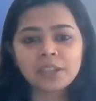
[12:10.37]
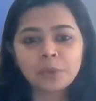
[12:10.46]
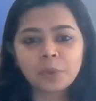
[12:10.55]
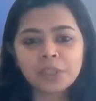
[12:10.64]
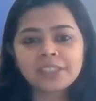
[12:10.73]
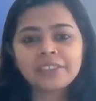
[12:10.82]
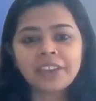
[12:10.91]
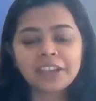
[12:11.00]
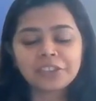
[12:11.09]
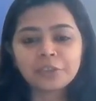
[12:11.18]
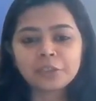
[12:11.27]
What's the
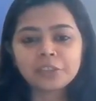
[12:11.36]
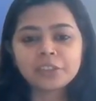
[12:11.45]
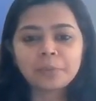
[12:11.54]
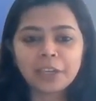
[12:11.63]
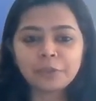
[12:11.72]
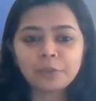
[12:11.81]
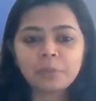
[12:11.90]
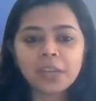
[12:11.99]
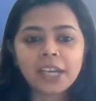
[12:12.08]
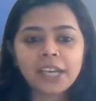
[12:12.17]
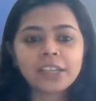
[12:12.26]
traction on the
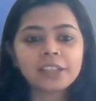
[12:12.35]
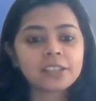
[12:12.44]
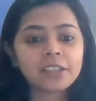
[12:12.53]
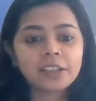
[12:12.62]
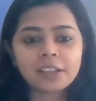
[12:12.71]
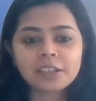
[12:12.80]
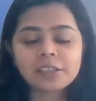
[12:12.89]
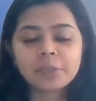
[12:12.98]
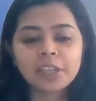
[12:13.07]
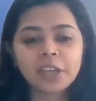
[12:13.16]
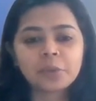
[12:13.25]
platform, like
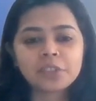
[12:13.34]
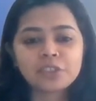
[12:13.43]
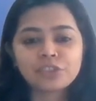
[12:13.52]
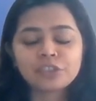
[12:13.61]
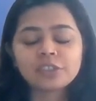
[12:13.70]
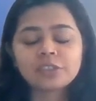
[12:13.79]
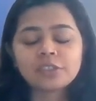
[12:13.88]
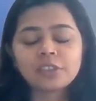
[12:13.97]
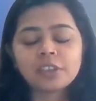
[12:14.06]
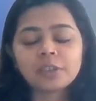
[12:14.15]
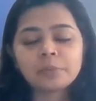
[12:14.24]
customer acquisition
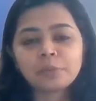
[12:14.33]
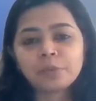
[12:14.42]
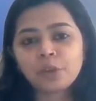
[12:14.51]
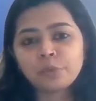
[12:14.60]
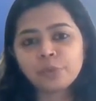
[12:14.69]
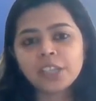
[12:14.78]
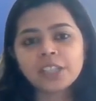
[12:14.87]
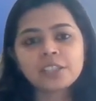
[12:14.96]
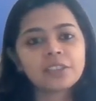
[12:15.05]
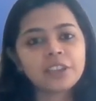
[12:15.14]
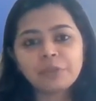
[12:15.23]
or
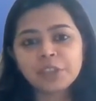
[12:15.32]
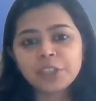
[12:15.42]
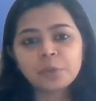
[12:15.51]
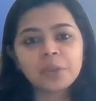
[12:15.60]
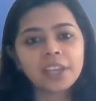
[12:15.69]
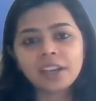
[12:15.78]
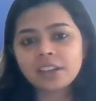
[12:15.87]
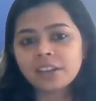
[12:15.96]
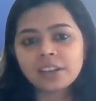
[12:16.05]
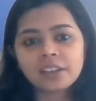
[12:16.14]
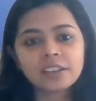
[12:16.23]
profit, revenue,
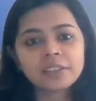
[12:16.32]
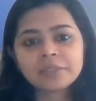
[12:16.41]
ARR?